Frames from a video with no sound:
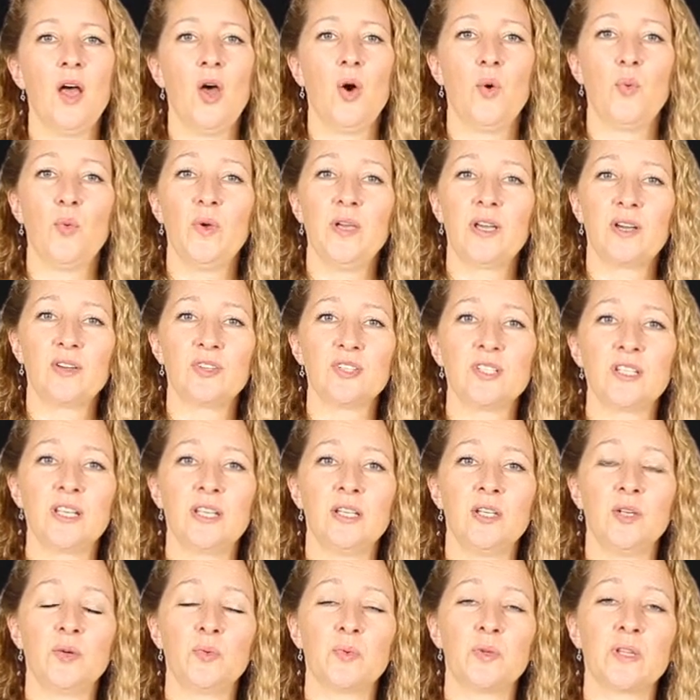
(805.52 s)
We
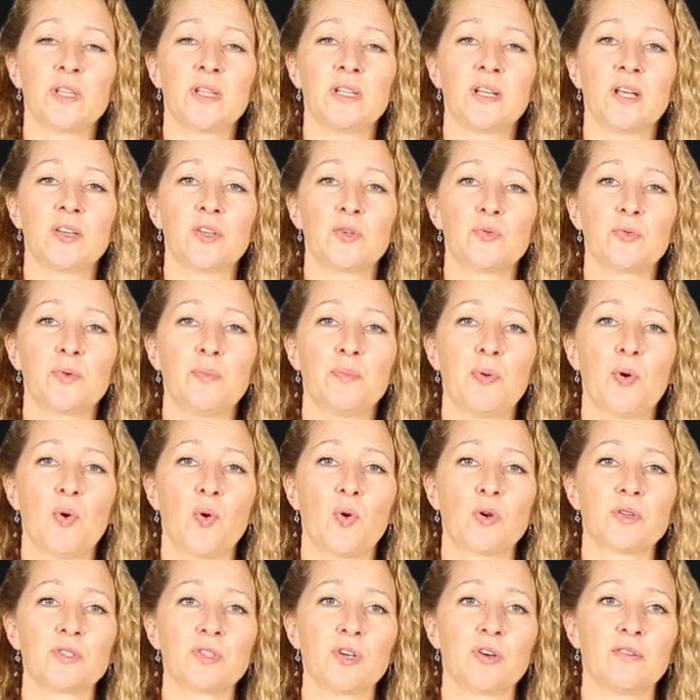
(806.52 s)
continue with another
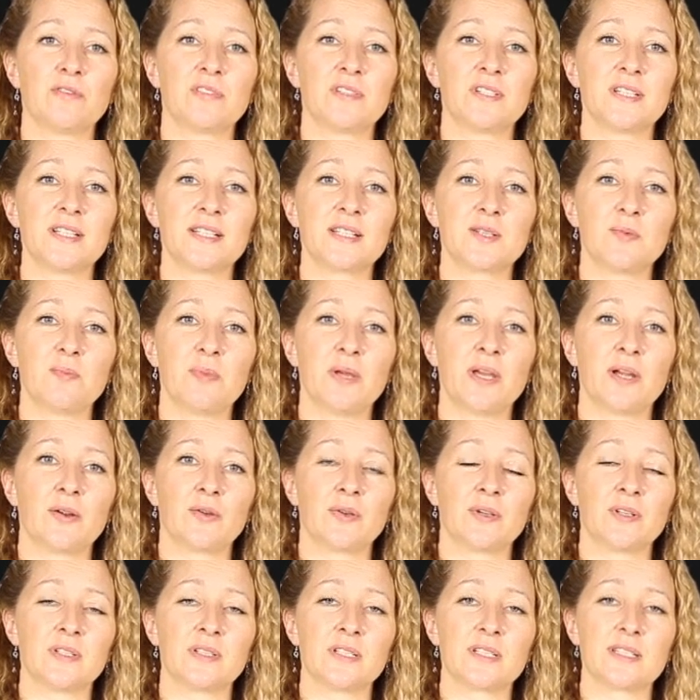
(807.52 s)
report of a
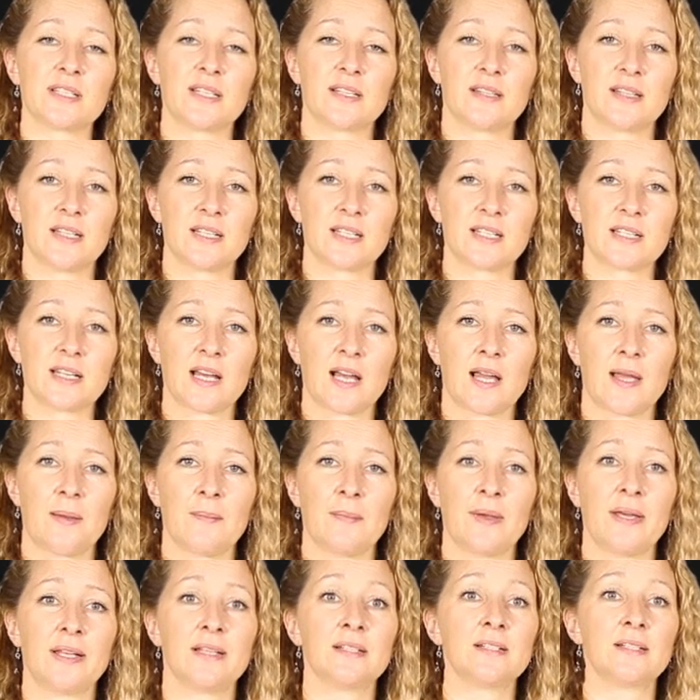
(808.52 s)
disappearance, this
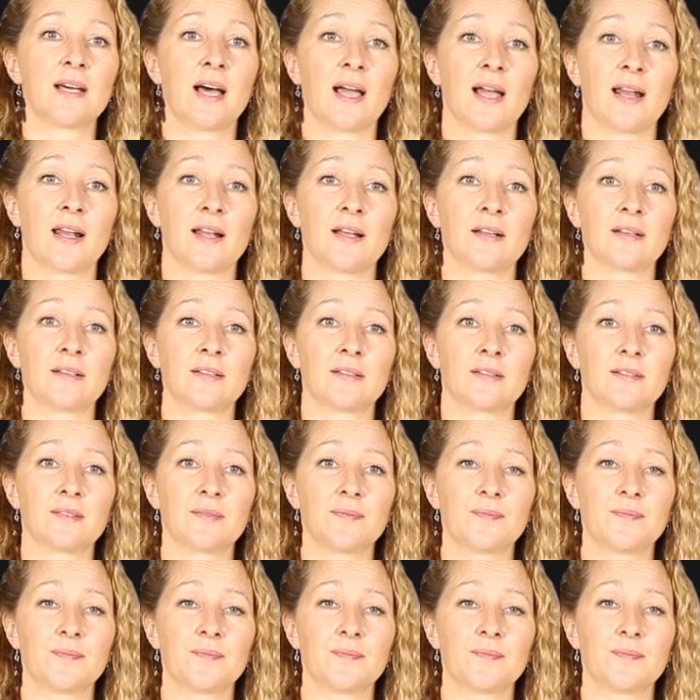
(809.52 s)
time in Thailand.